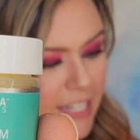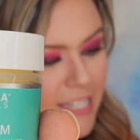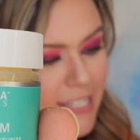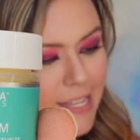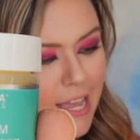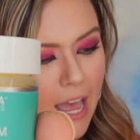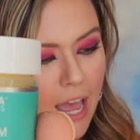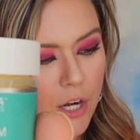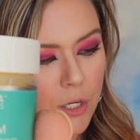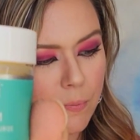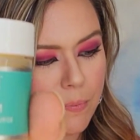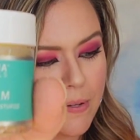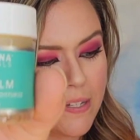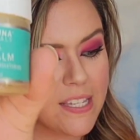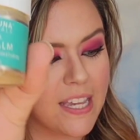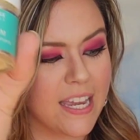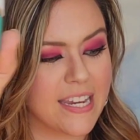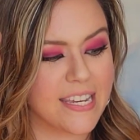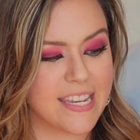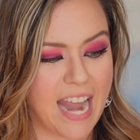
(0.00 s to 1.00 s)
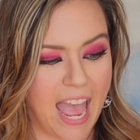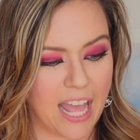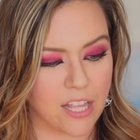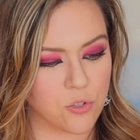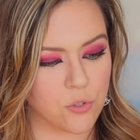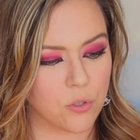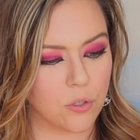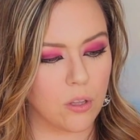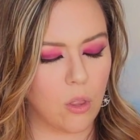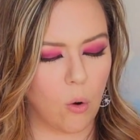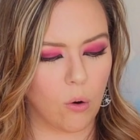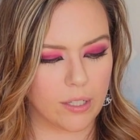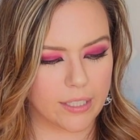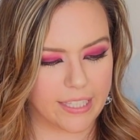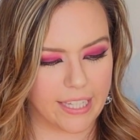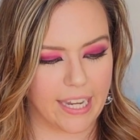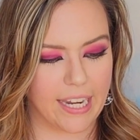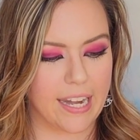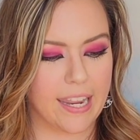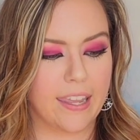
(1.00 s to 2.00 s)
is 100% natural,
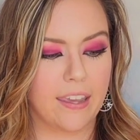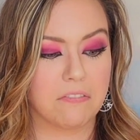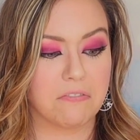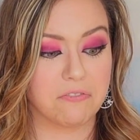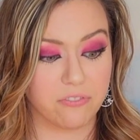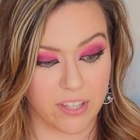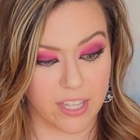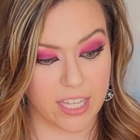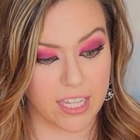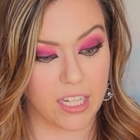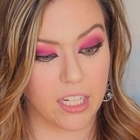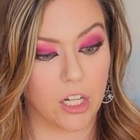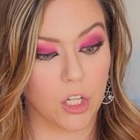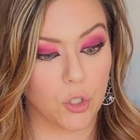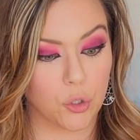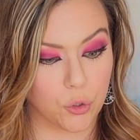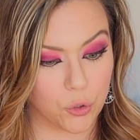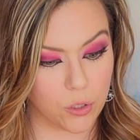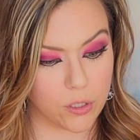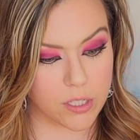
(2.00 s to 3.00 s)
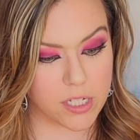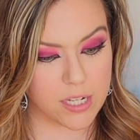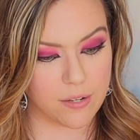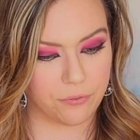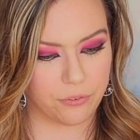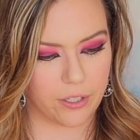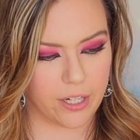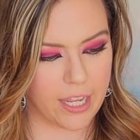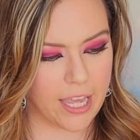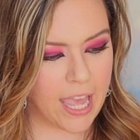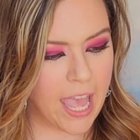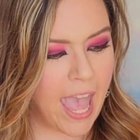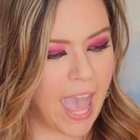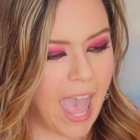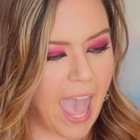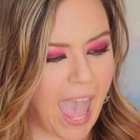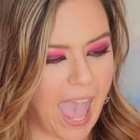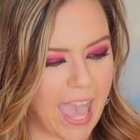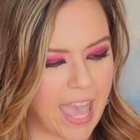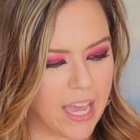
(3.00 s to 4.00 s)
organic, vegan, cruelty-free,
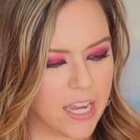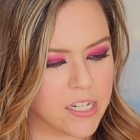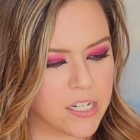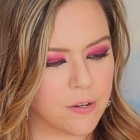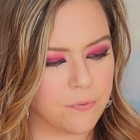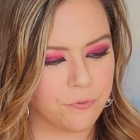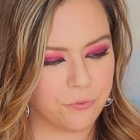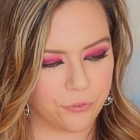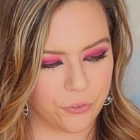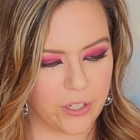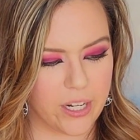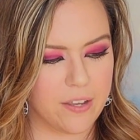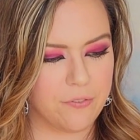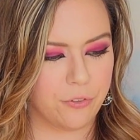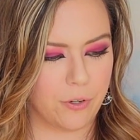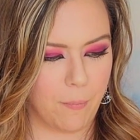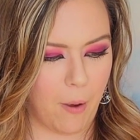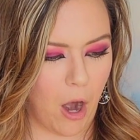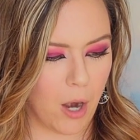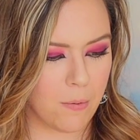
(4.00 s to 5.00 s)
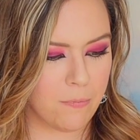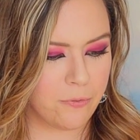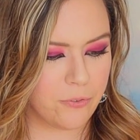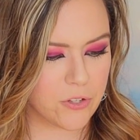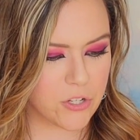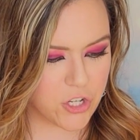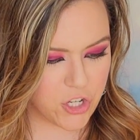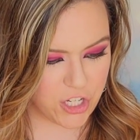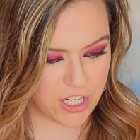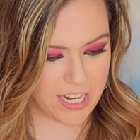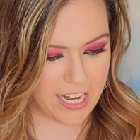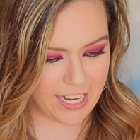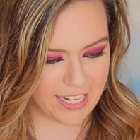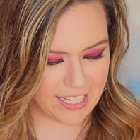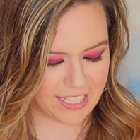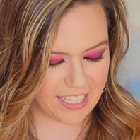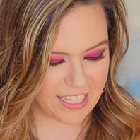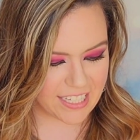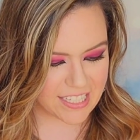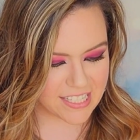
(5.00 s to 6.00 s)
and free from harmful
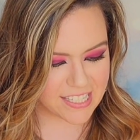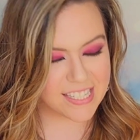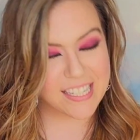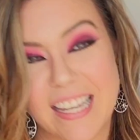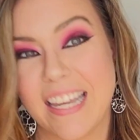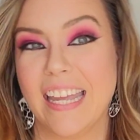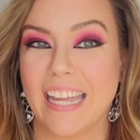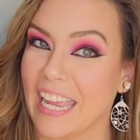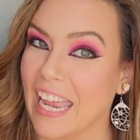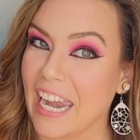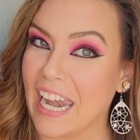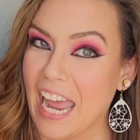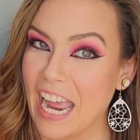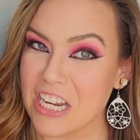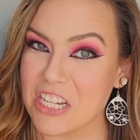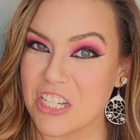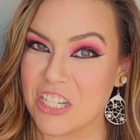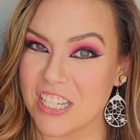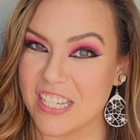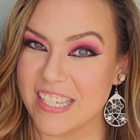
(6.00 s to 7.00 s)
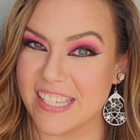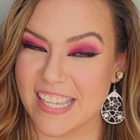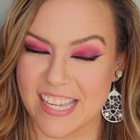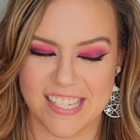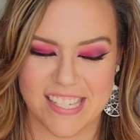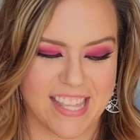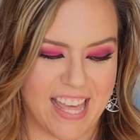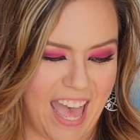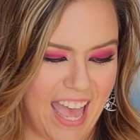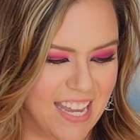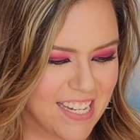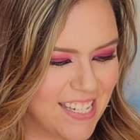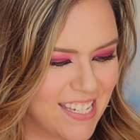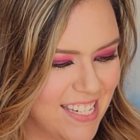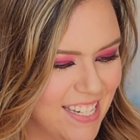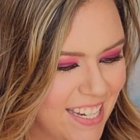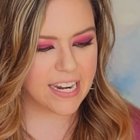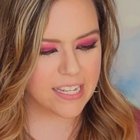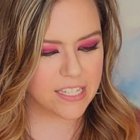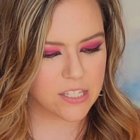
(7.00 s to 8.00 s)
shenanigans. It actually says that.
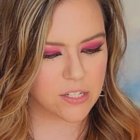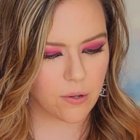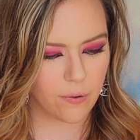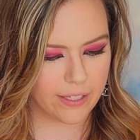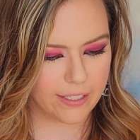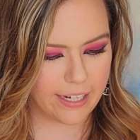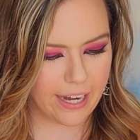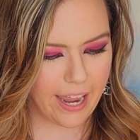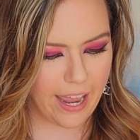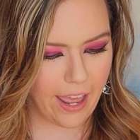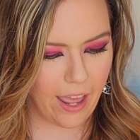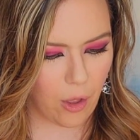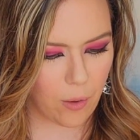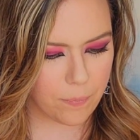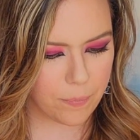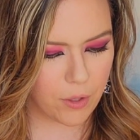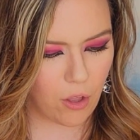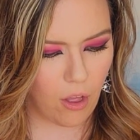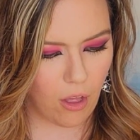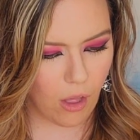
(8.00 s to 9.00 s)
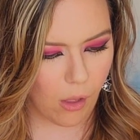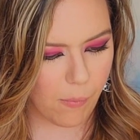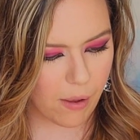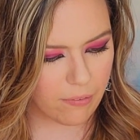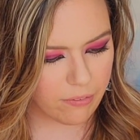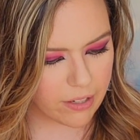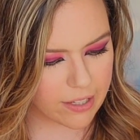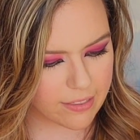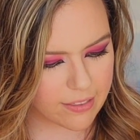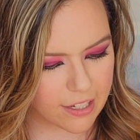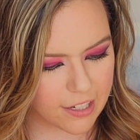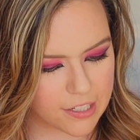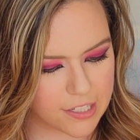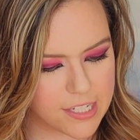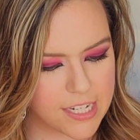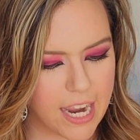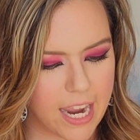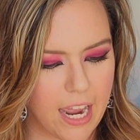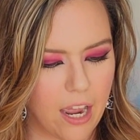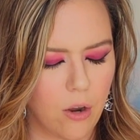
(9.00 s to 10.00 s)
It's going to help calm everything
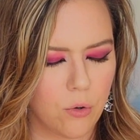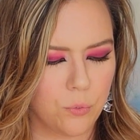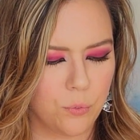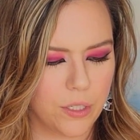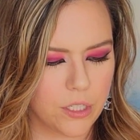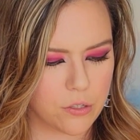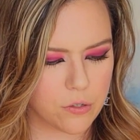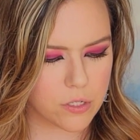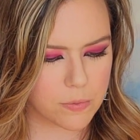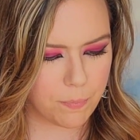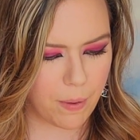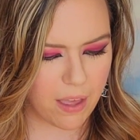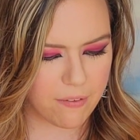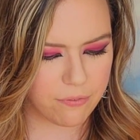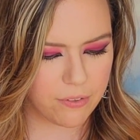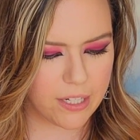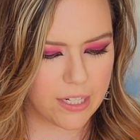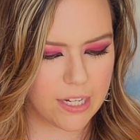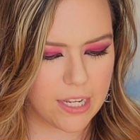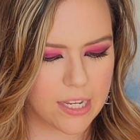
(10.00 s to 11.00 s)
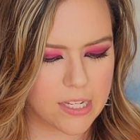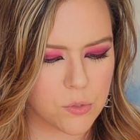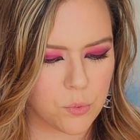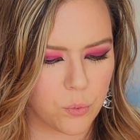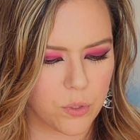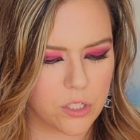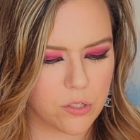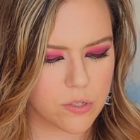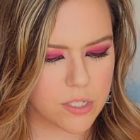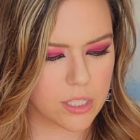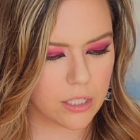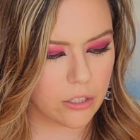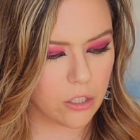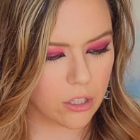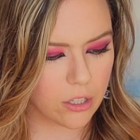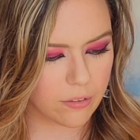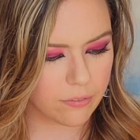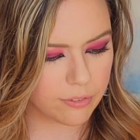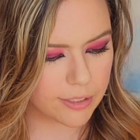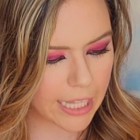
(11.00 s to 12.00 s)
down, reduce puffiness, reduce the
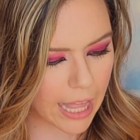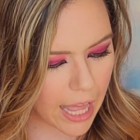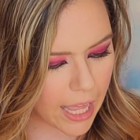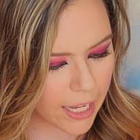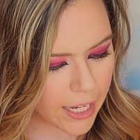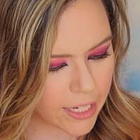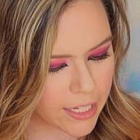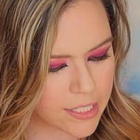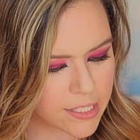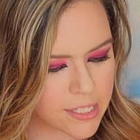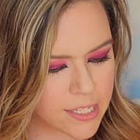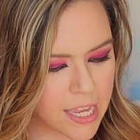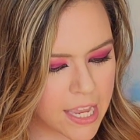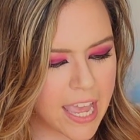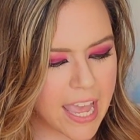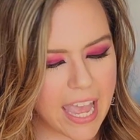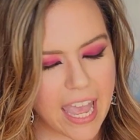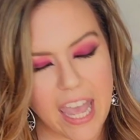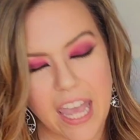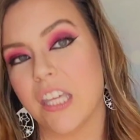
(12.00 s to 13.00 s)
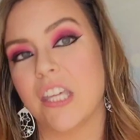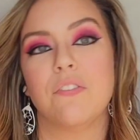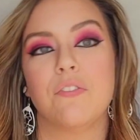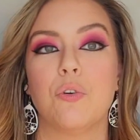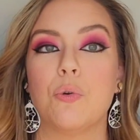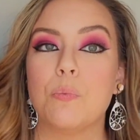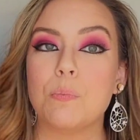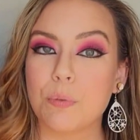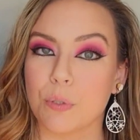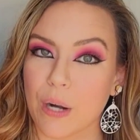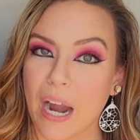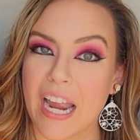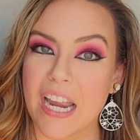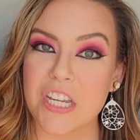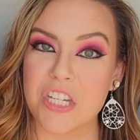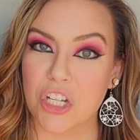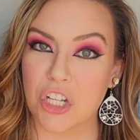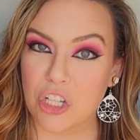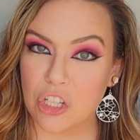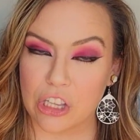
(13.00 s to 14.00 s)
look of lines, and give you
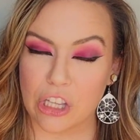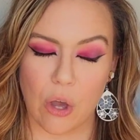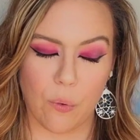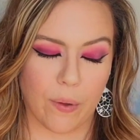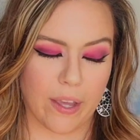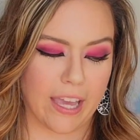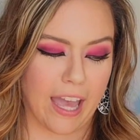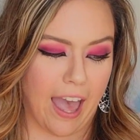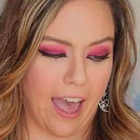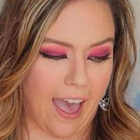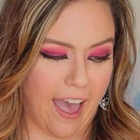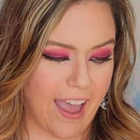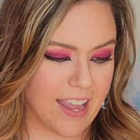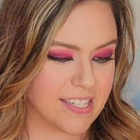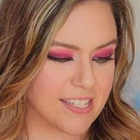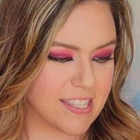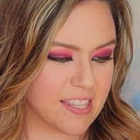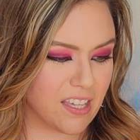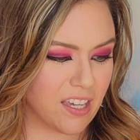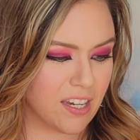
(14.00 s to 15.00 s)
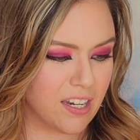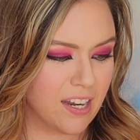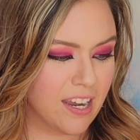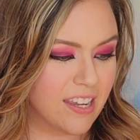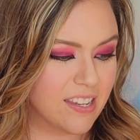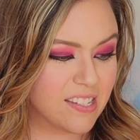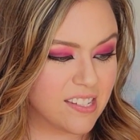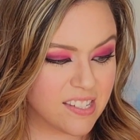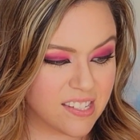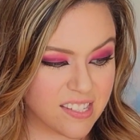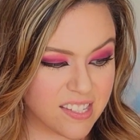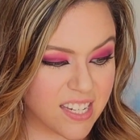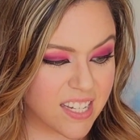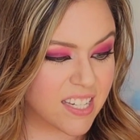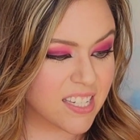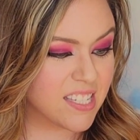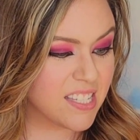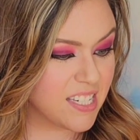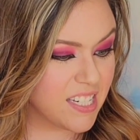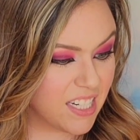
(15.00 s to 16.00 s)
bright, glowing eyes then.
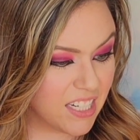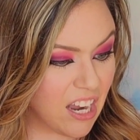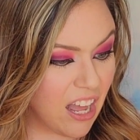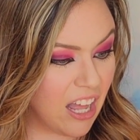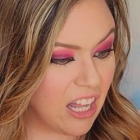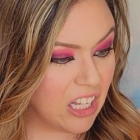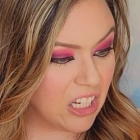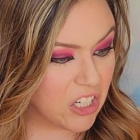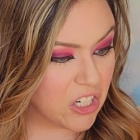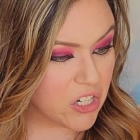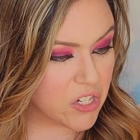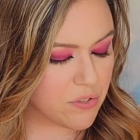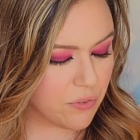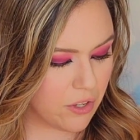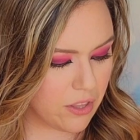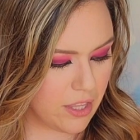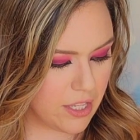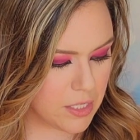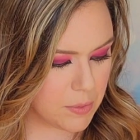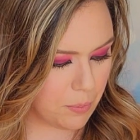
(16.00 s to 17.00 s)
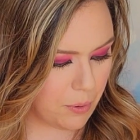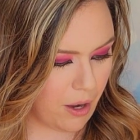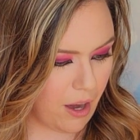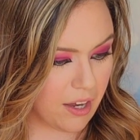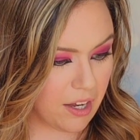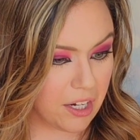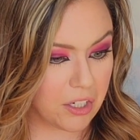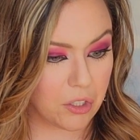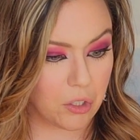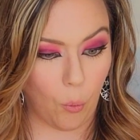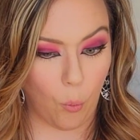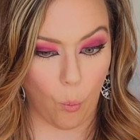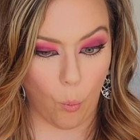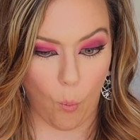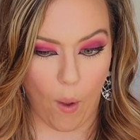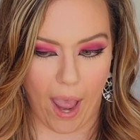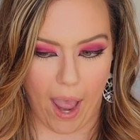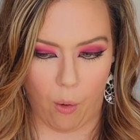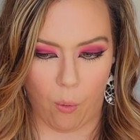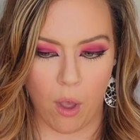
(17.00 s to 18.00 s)
$60 for this product.
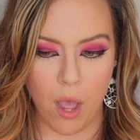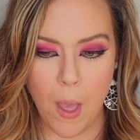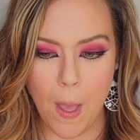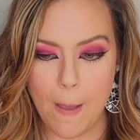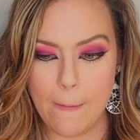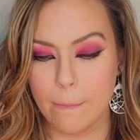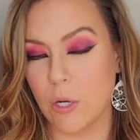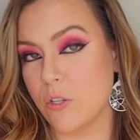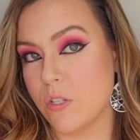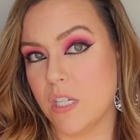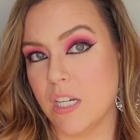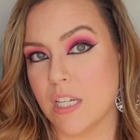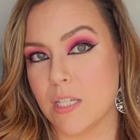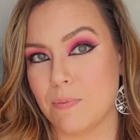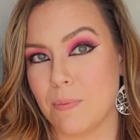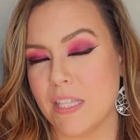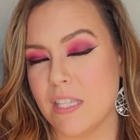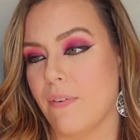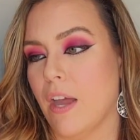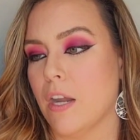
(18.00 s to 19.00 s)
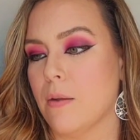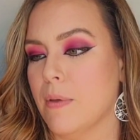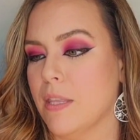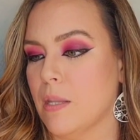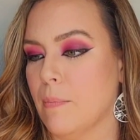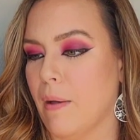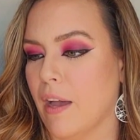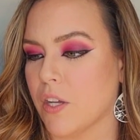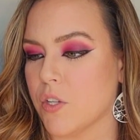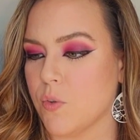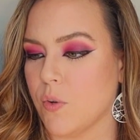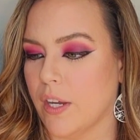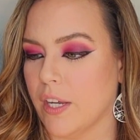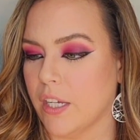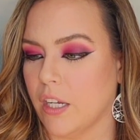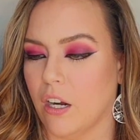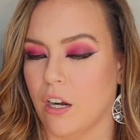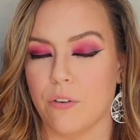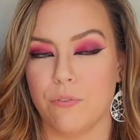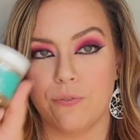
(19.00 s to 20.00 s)
Wow. Most expensive item in the box right
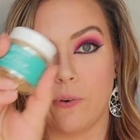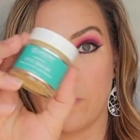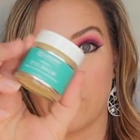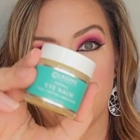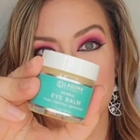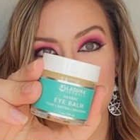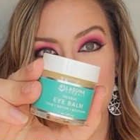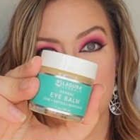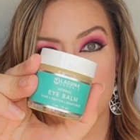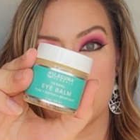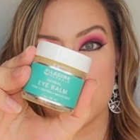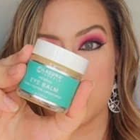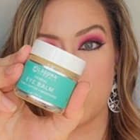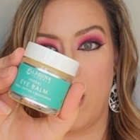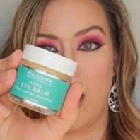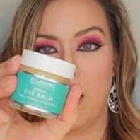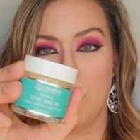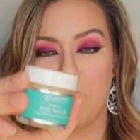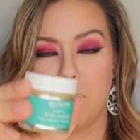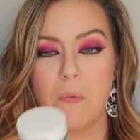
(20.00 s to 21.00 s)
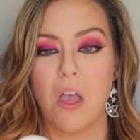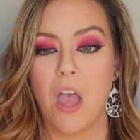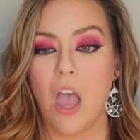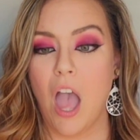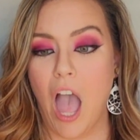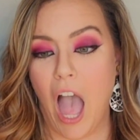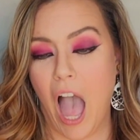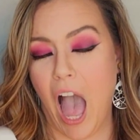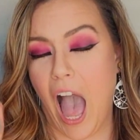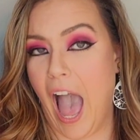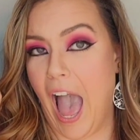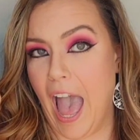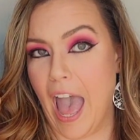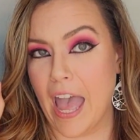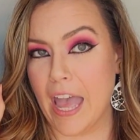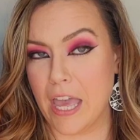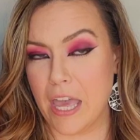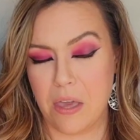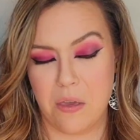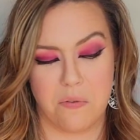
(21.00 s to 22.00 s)
here for this one as well.
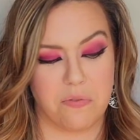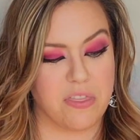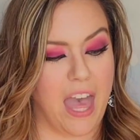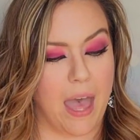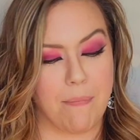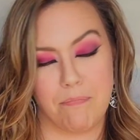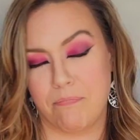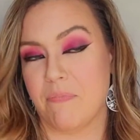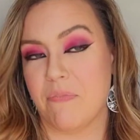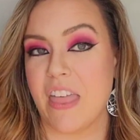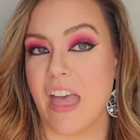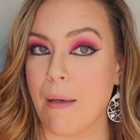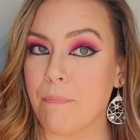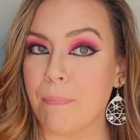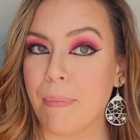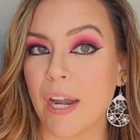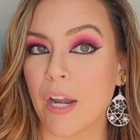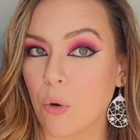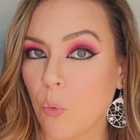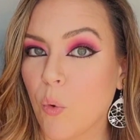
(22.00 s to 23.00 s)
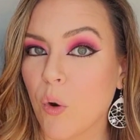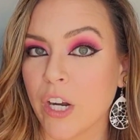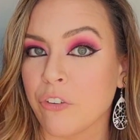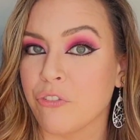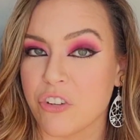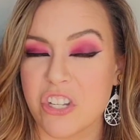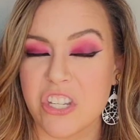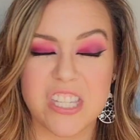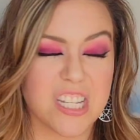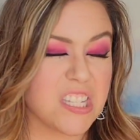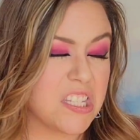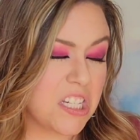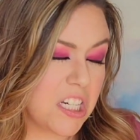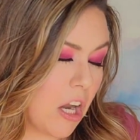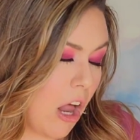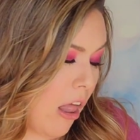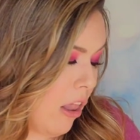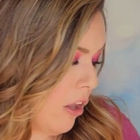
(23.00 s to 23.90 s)
That better work for $60.